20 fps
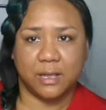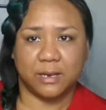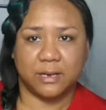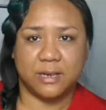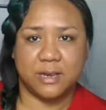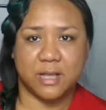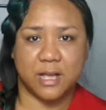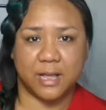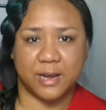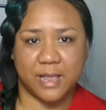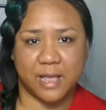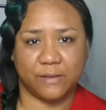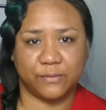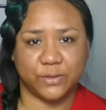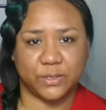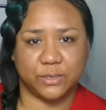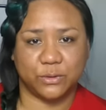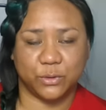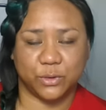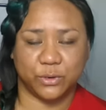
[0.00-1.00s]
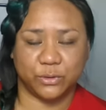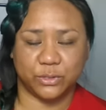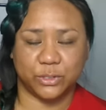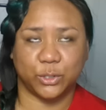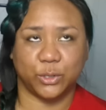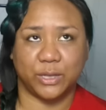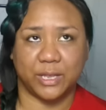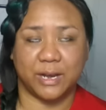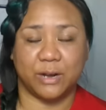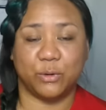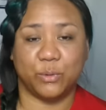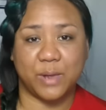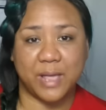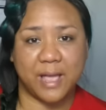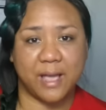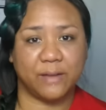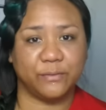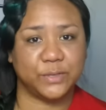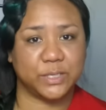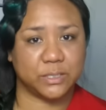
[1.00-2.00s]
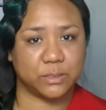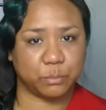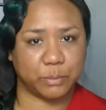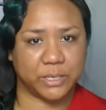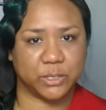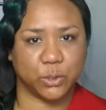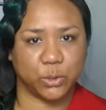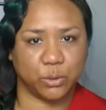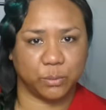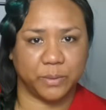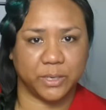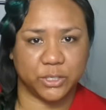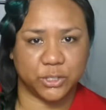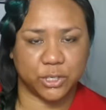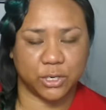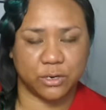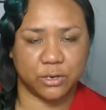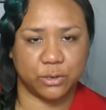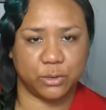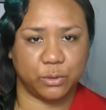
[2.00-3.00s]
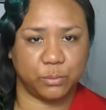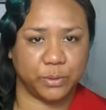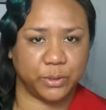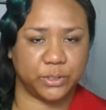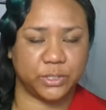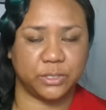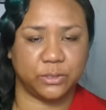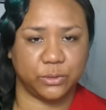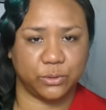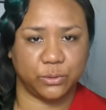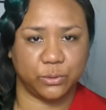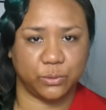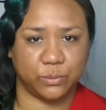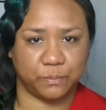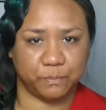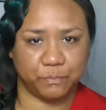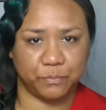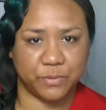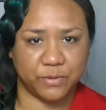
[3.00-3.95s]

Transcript: not have, or so that I don't have to spend a whole bunch on Uber to